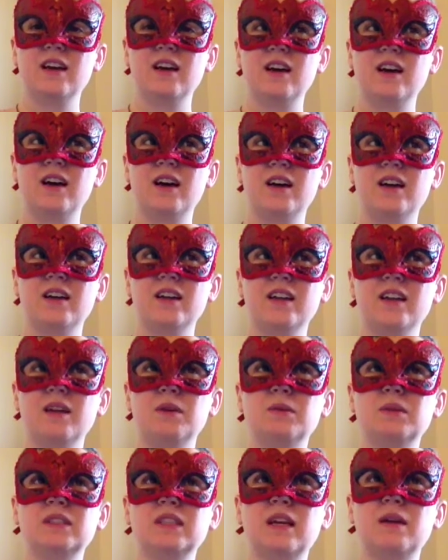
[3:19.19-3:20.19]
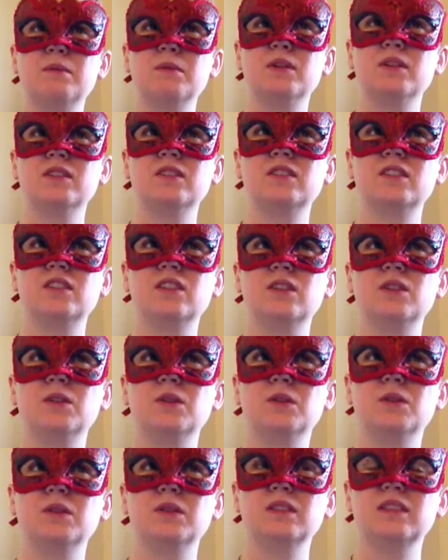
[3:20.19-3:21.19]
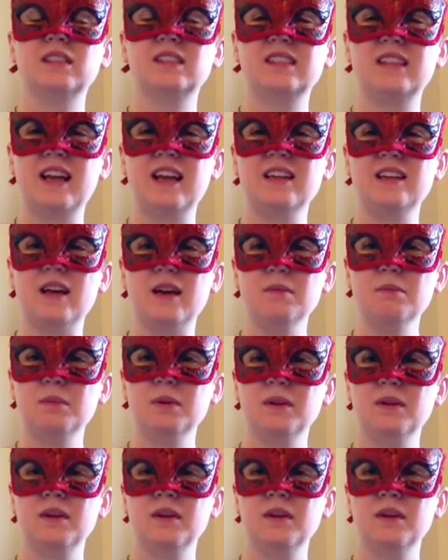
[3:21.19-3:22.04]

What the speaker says: it was able to stand up